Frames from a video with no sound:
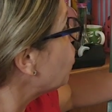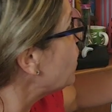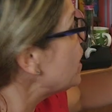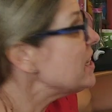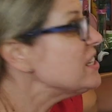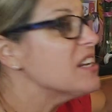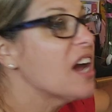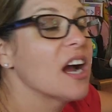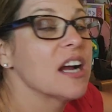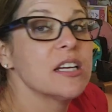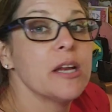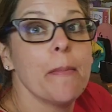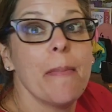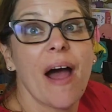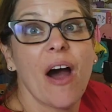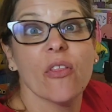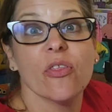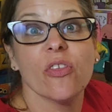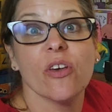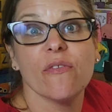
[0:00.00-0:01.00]
we talked
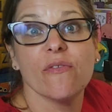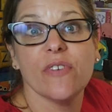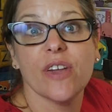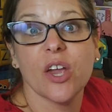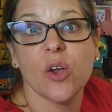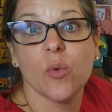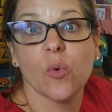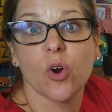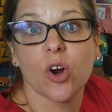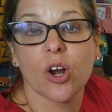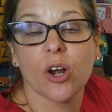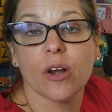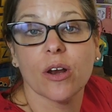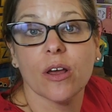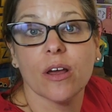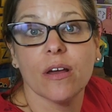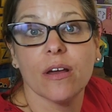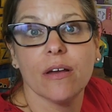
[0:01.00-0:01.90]
about the V word,